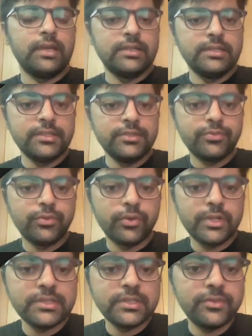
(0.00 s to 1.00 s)
this is 4
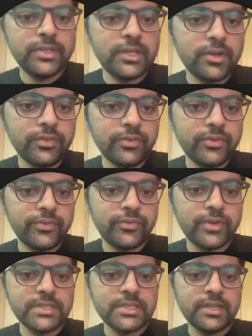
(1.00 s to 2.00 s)
is the winner of
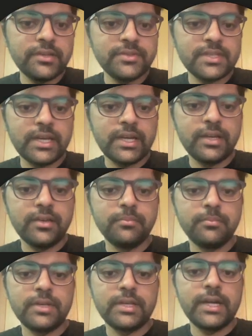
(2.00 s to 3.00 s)
first game, second game,
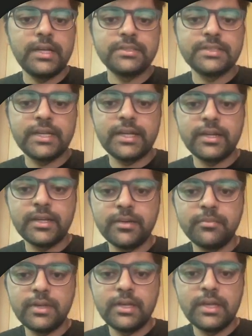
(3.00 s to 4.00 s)
right? Second game,
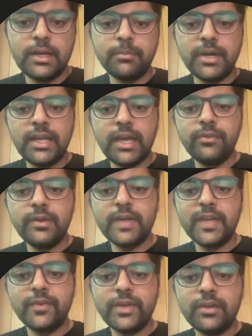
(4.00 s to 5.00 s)
but I will
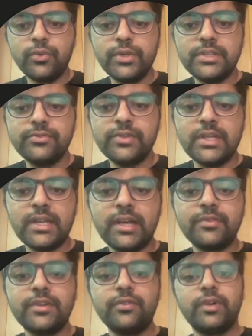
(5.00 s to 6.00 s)
given who is winner
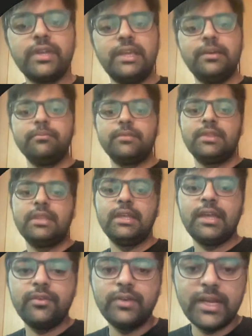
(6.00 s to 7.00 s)
after one game, then
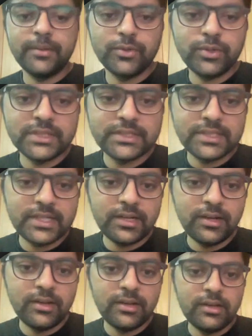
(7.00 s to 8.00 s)
I will have to
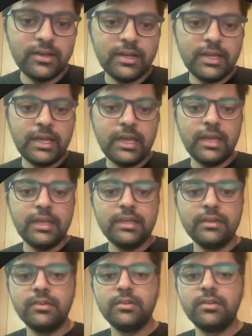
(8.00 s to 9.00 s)
consider
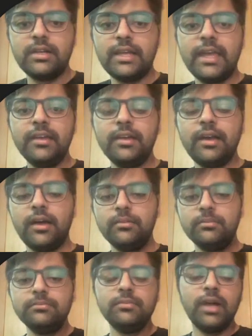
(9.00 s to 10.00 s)
like
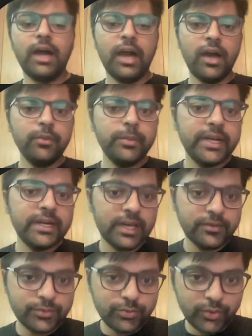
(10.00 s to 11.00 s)
how many
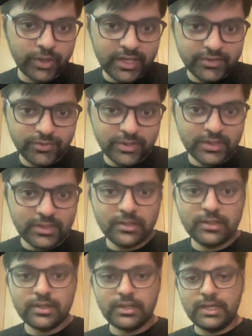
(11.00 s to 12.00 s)
times 4 has been
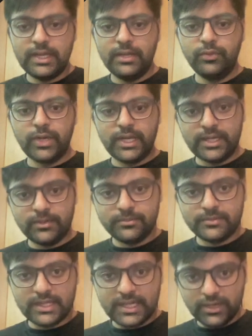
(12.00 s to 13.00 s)
in one game,
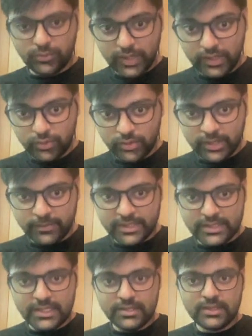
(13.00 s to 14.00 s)
like one
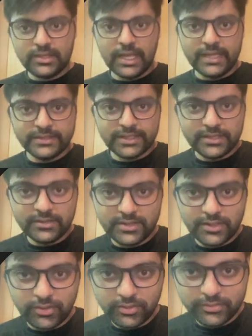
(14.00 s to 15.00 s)
tournament, then answer is
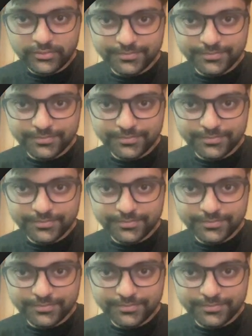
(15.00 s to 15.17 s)
0,